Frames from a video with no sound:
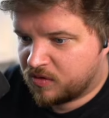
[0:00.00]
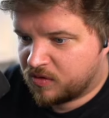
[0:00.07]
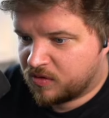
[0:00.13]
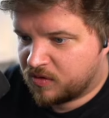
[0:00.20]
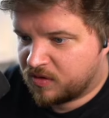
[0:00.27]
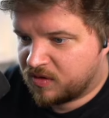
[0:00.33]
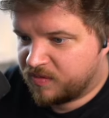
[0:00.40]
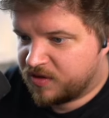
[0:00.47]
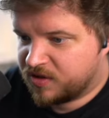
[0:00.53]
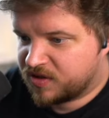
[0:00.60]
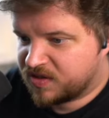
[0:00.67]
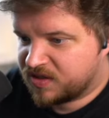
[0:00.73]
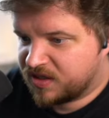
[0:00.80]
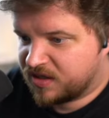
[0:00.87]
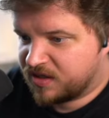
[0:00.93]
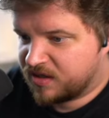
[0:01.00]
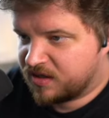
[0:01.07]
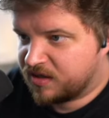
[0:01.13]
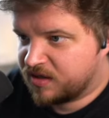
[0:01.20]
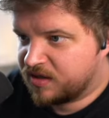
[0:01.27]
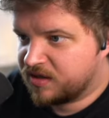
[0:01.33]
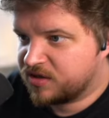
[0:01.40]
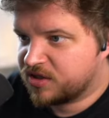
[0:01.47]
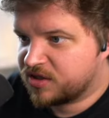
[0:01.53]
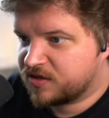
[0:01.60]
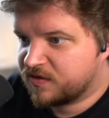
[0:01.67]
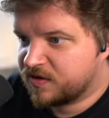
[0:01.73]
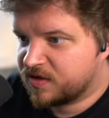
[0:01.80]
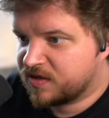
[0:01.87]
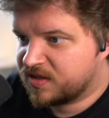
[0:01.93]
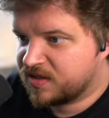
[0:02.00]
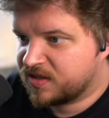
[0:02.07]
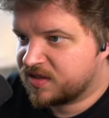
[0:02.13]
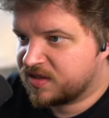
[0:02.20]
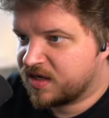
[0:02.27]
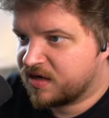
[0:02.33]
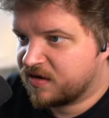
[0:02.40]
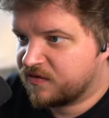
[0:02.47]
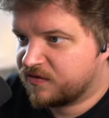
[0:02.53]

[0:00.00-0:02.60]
Let me just for the sake of